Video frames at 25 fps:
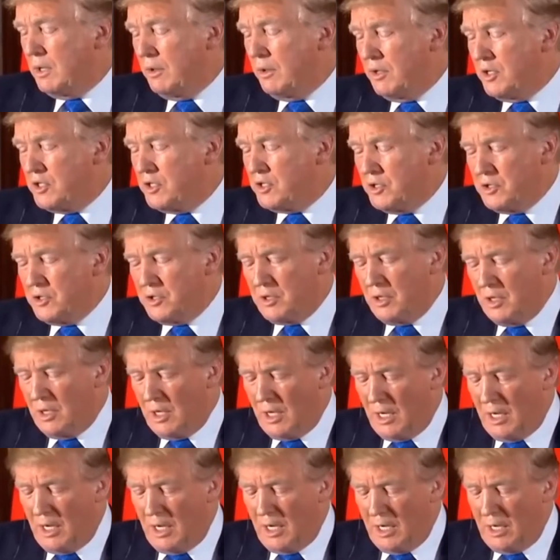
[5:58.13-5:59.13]
isn't
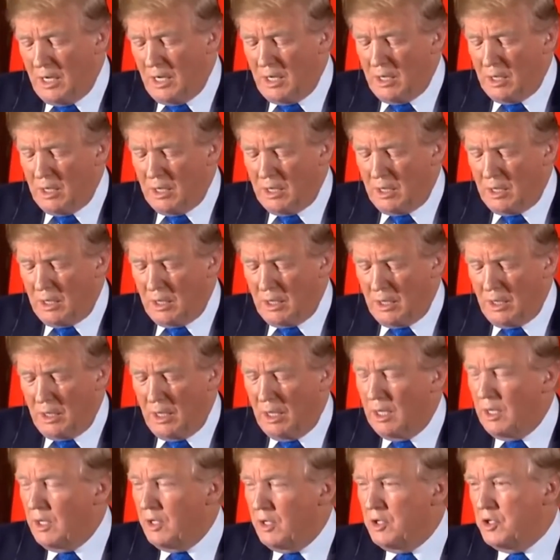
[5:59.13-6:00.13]
a
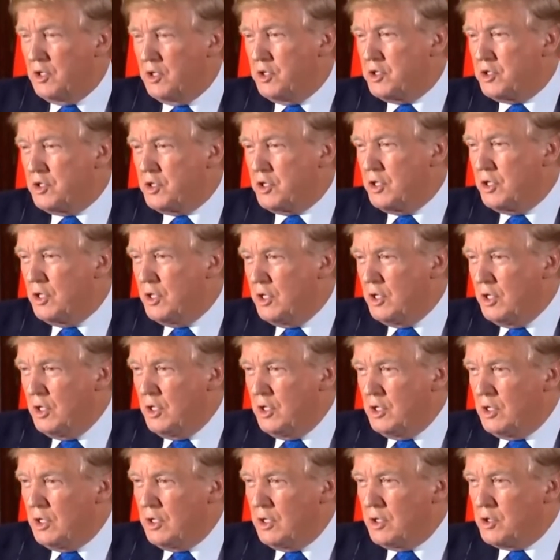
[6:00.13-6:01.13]
guns
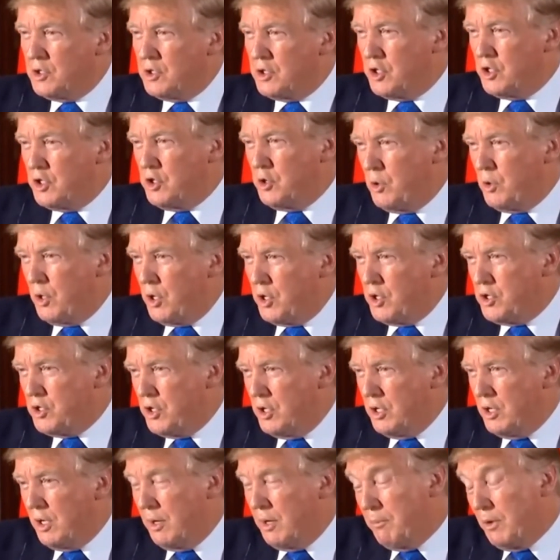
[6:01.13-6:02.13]
situation. I
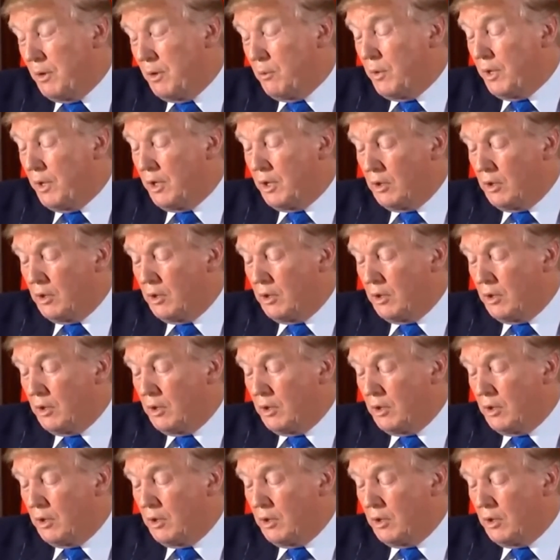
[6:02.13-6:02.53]
mean, we could go